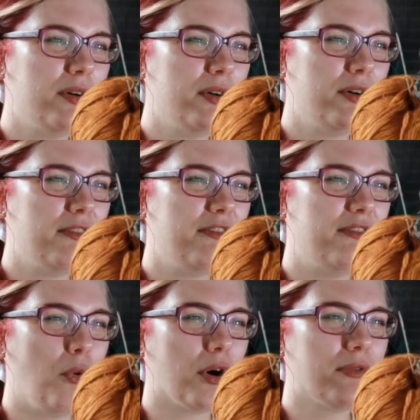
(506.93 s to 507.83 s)

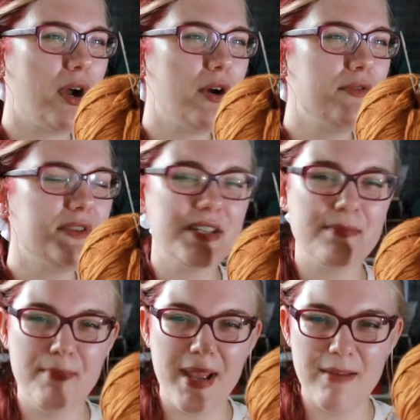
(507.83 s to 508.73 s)
4 rows,
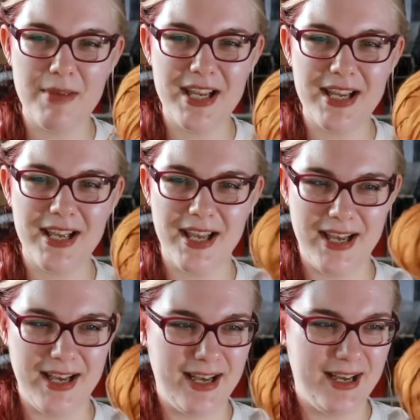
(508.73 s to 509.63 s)
maybe?
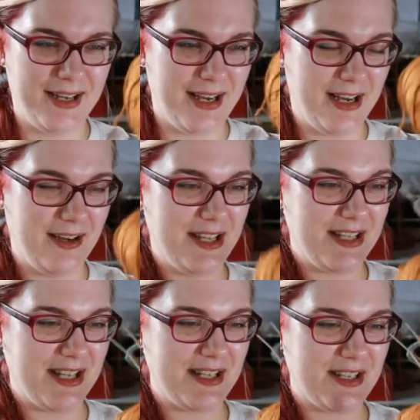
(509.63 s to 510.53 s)
It's
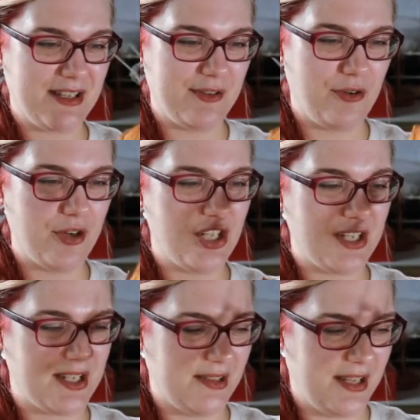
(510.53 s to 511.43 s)
this
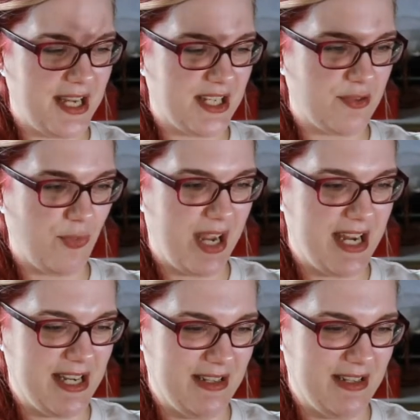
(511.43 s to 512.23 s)
gorgeous lace weight,